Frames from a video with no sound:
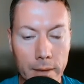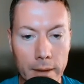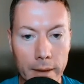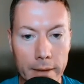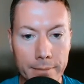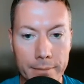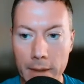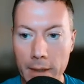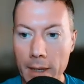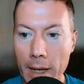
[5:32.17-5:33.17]
Okay.
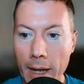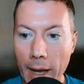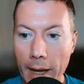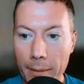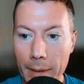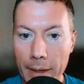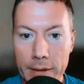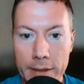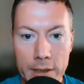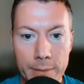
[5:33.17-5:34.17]
And I
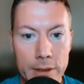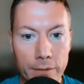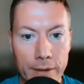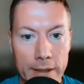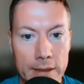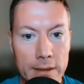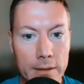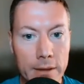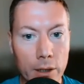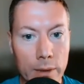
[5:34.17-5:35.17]
said to myself, let's
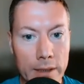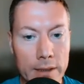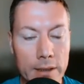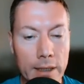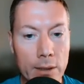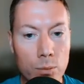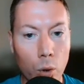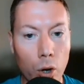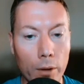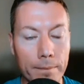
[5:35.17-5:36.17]
see
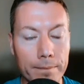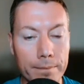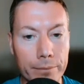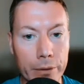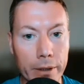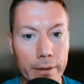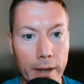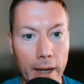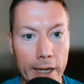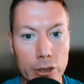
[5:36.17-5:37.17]
what the
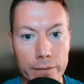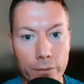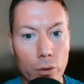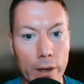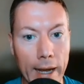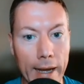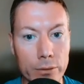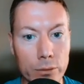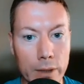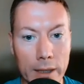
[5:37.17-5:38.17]
H4
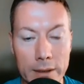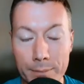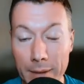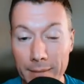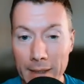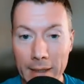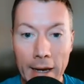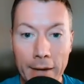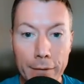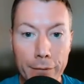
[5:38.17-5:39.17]
candle does. But
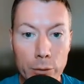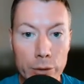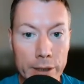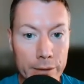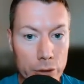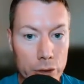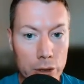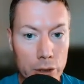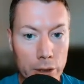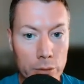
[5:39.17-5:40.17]
even if you didn't, just
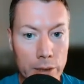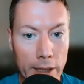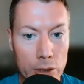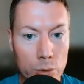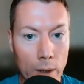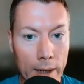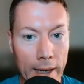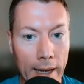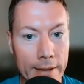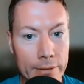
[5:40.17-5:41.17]
look at those H1
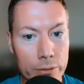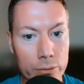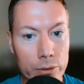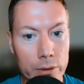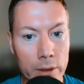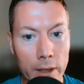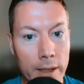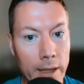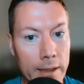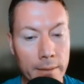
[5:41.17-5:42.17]
candles.
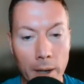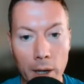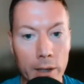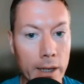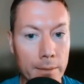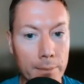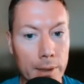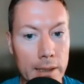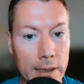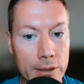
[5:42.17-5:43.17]
Again, the market
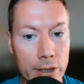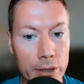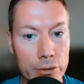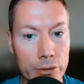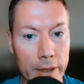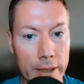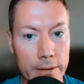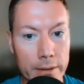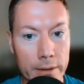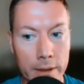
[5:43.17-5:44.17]
completely turns on
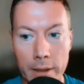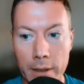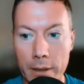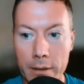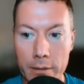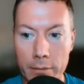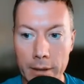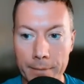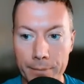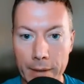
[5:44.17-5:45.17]
us. All right.